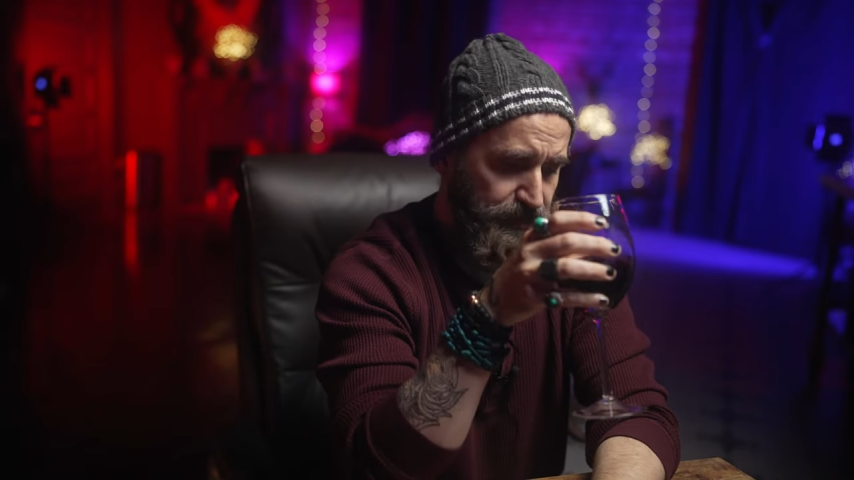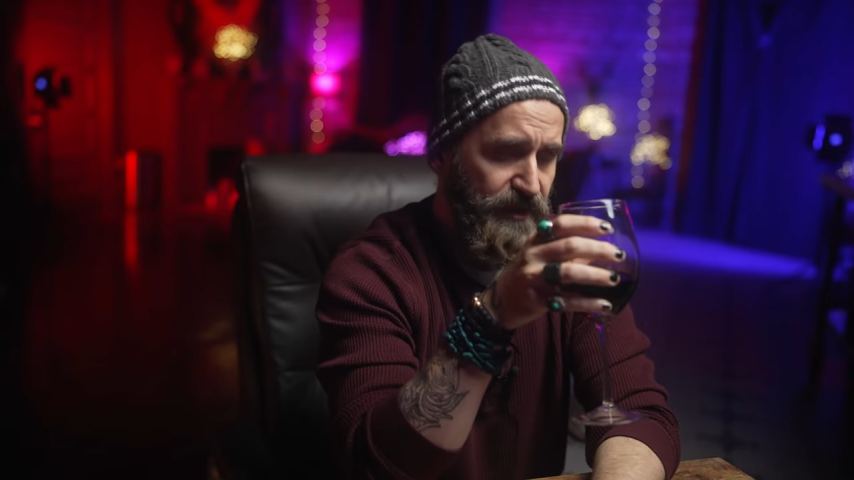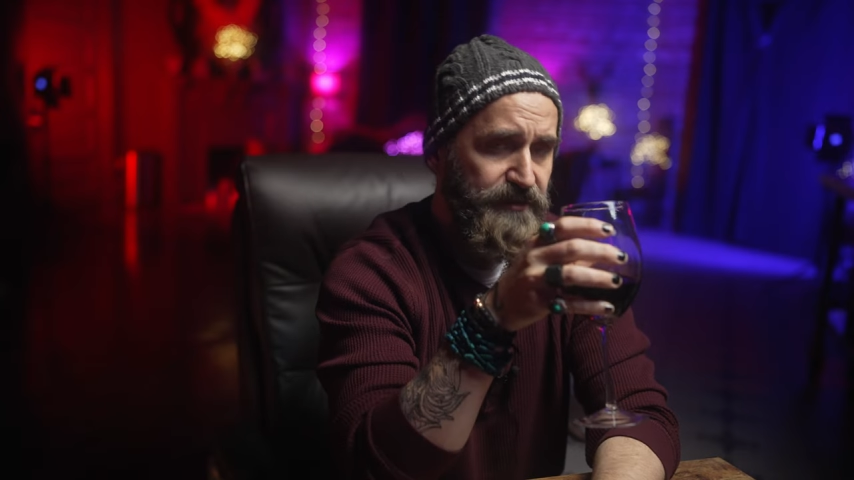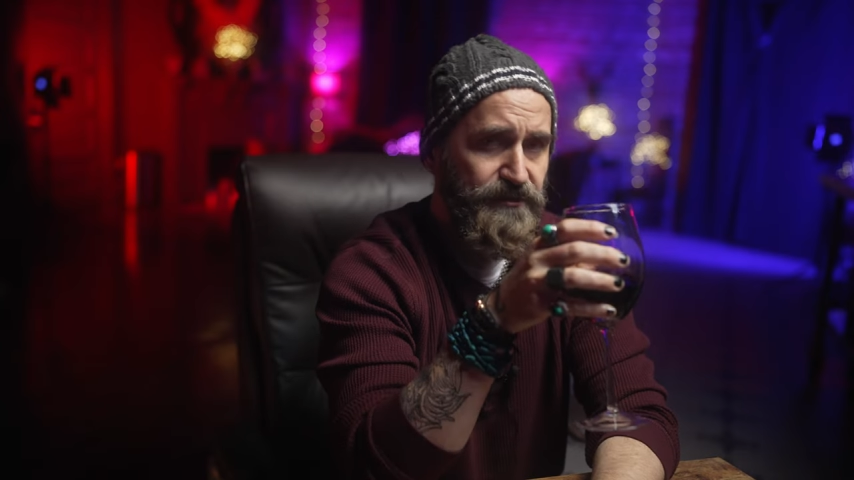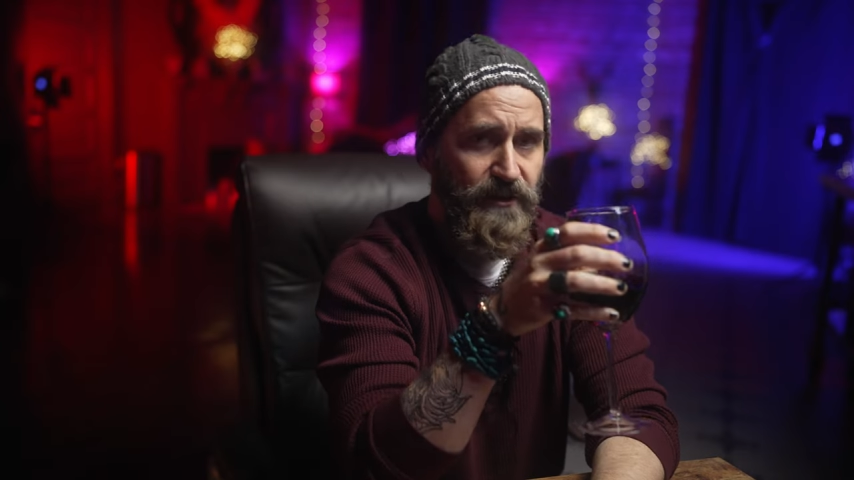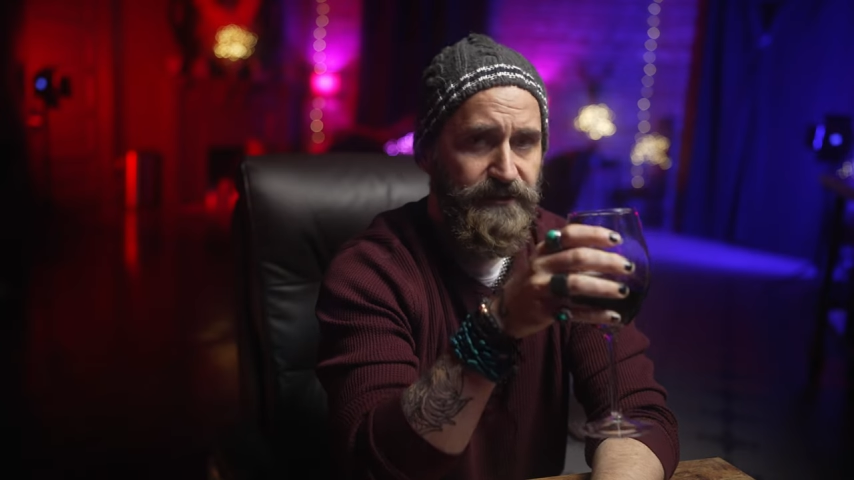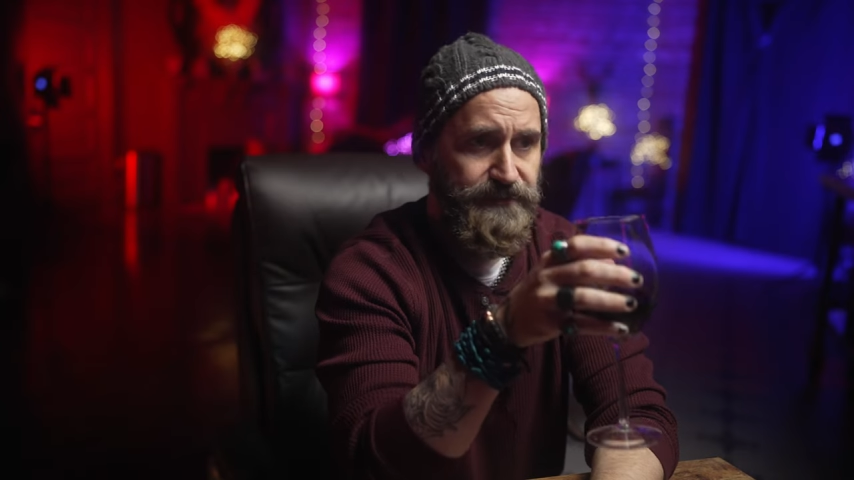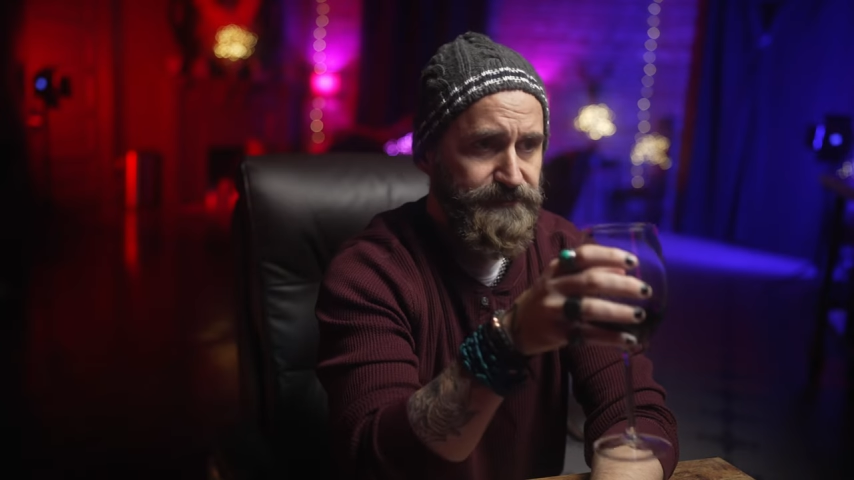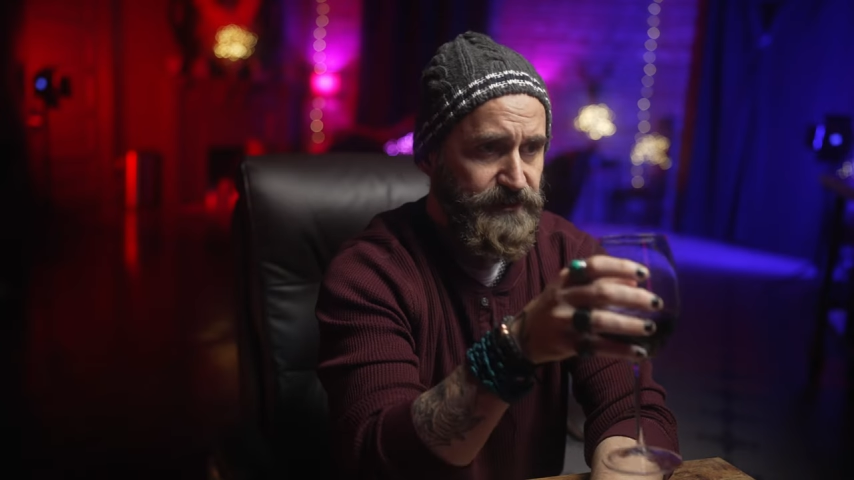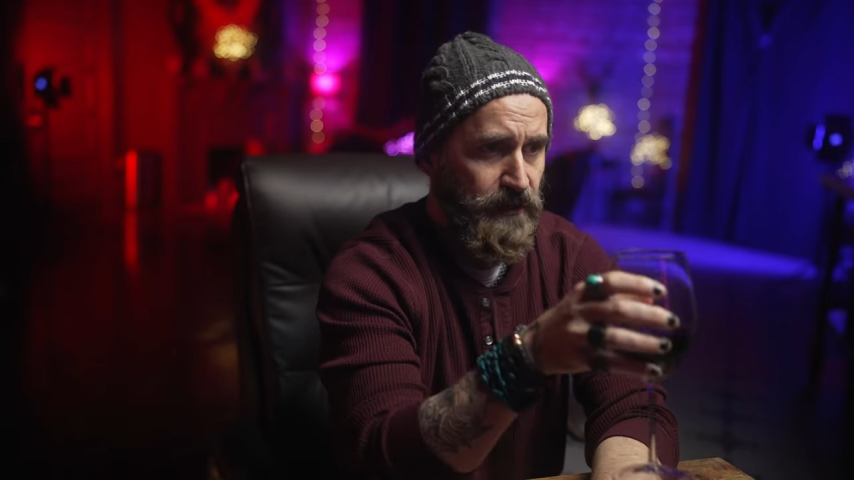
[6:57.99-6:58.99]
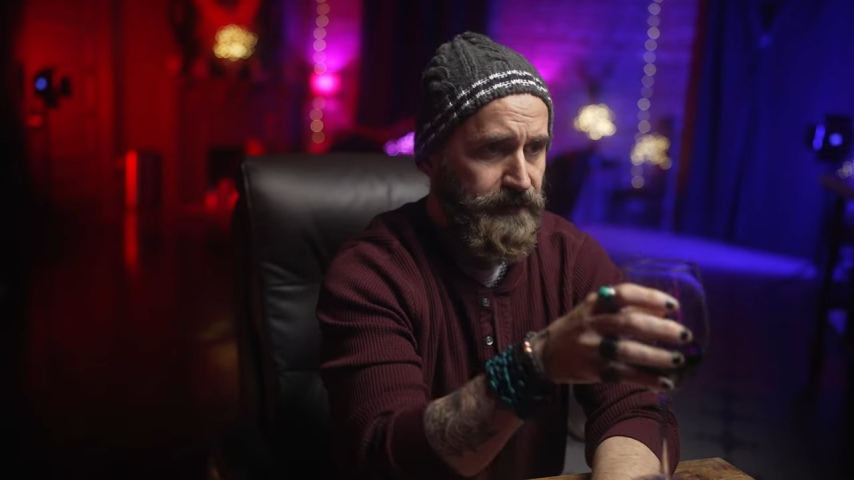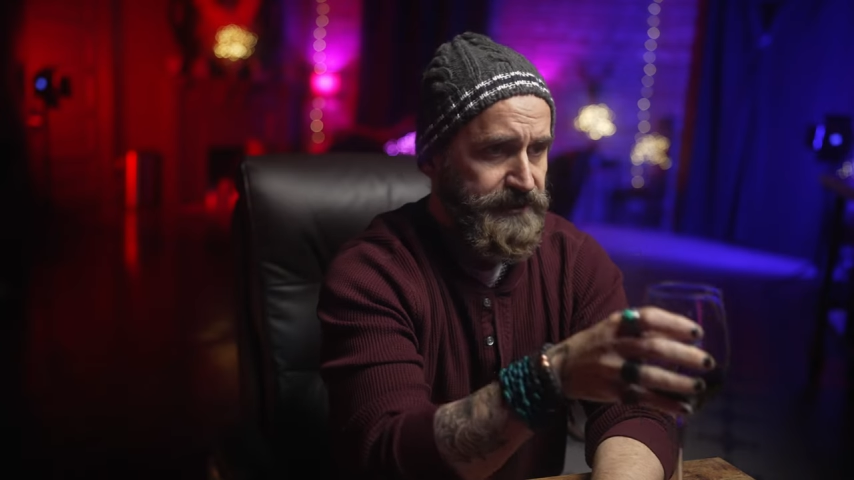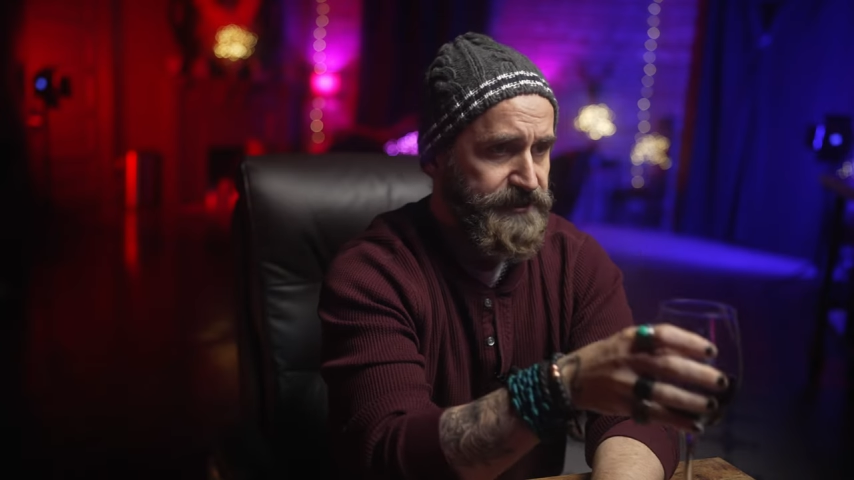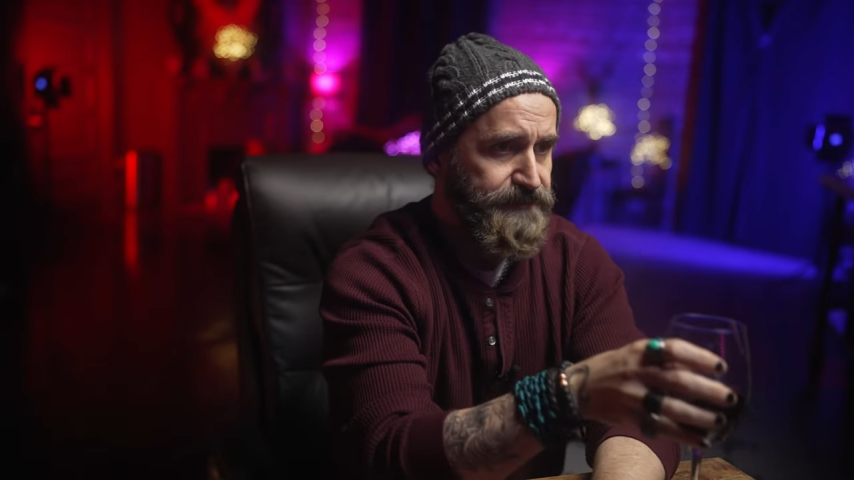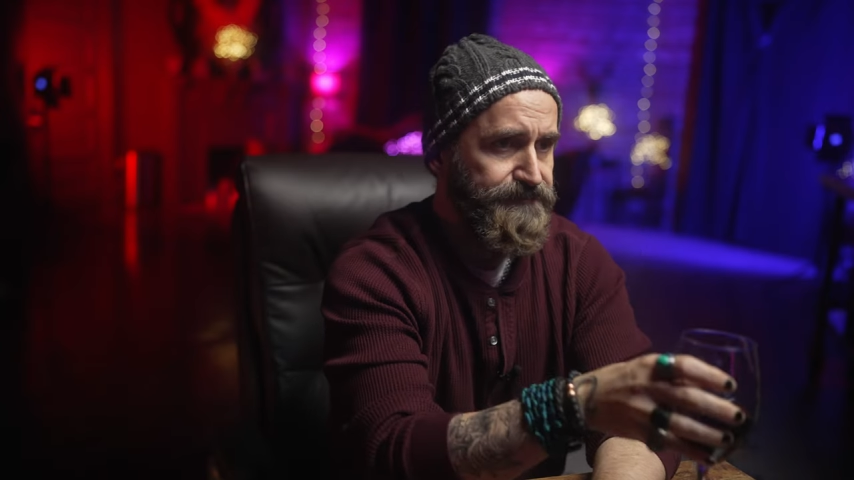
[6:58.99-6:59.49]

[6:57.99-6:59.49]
under all the carnage.